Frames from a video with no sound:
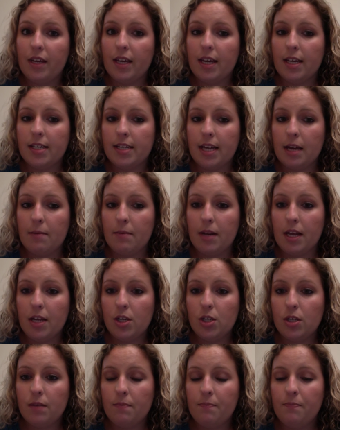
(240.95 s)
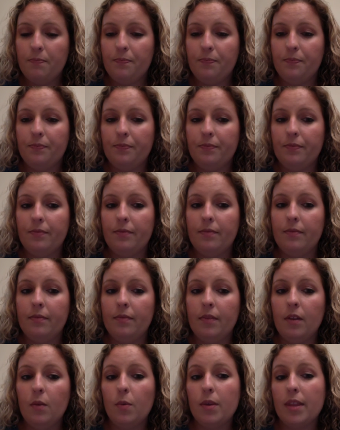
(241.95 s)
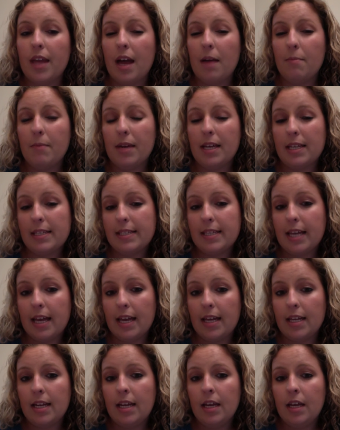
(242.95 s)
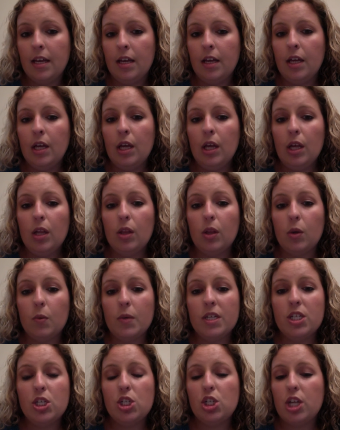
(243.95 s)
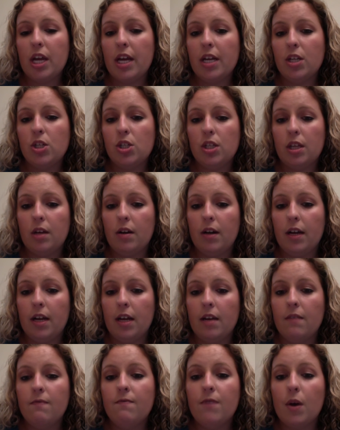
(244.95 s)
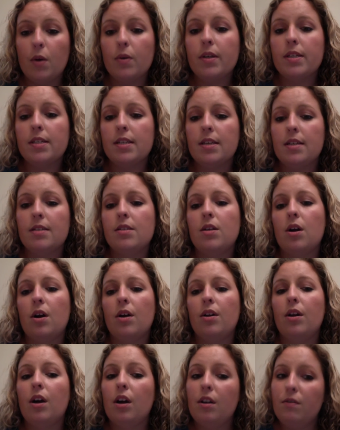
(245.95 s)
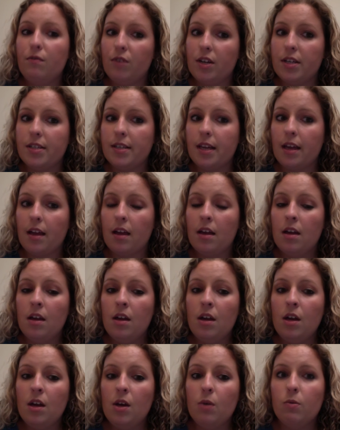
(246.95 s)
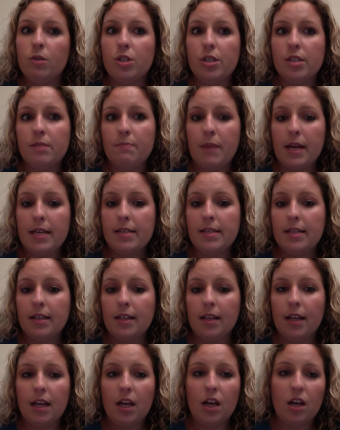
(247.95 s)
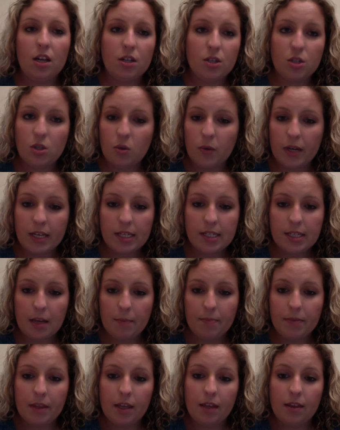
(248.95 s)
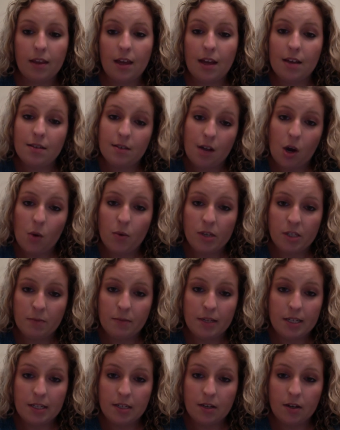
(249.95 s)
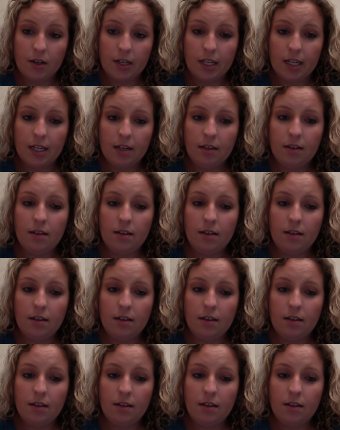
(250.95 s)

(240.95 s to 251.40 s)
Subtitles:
contamination. With that being said, Lewin's change theory focuses on unfreezing, which is basically undoing something that has always been done,